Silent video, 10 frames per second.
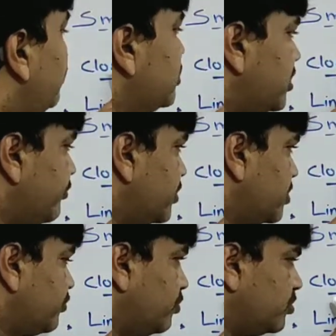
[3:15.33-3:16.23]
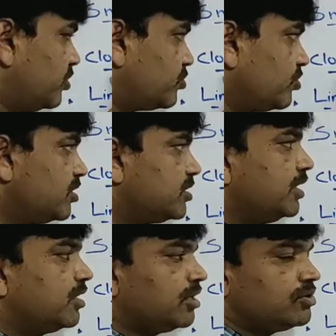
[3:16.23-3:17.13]
what is the definition of closed curve,
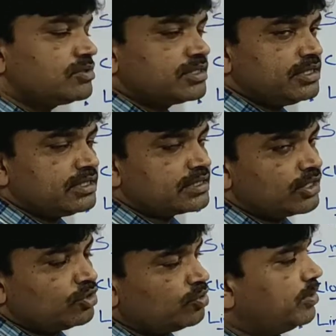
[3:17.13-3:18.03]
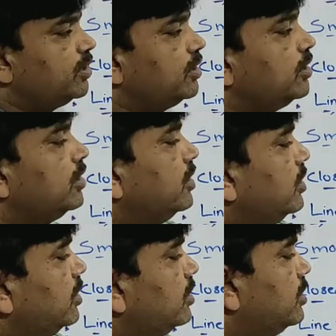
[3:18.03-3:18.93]
students? A curve C is said to be
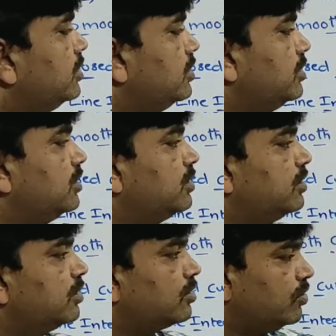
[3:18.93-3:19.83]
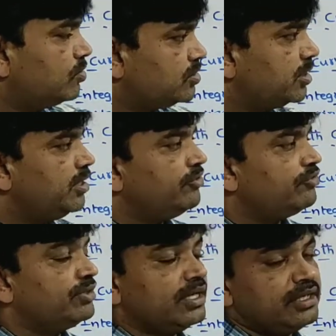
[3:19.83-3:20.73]
closed
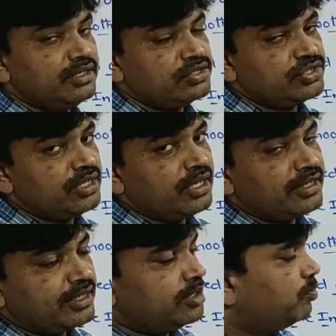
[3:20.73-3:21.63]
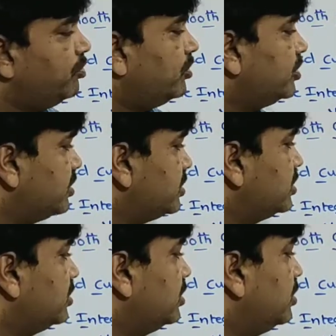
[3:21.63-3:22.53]
if the initial and end
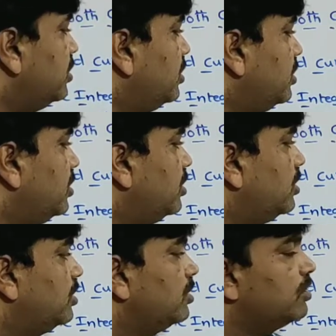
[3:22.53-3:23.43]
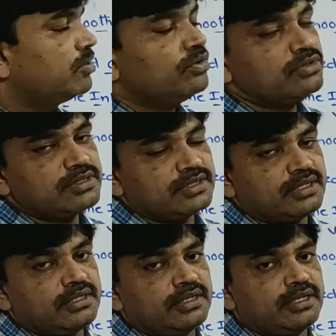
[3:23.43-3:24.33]
points
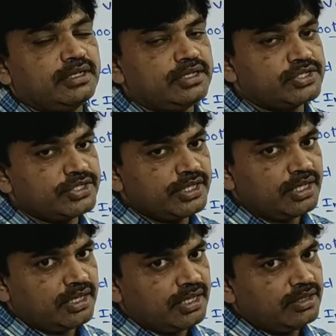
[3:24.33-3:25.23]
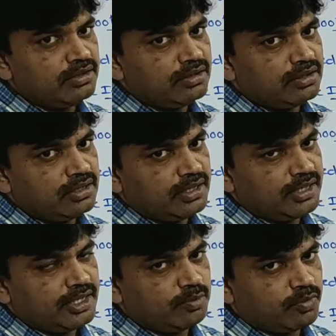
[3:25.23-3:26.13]
coincide. Initial and
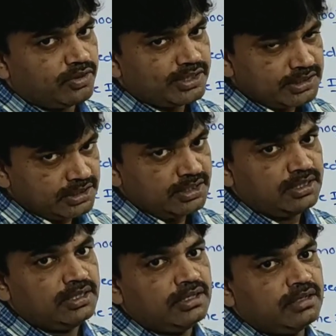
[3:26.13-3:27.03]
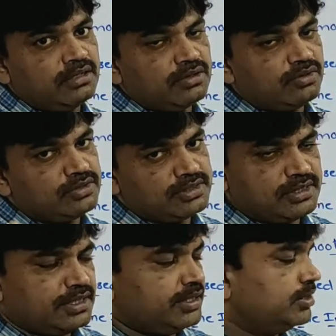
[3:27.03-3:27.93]
end point
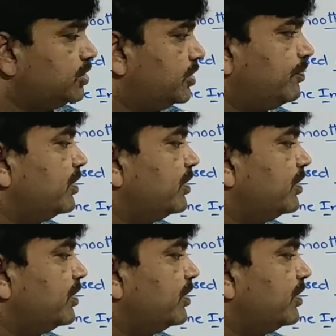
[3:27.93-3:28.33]
coincide,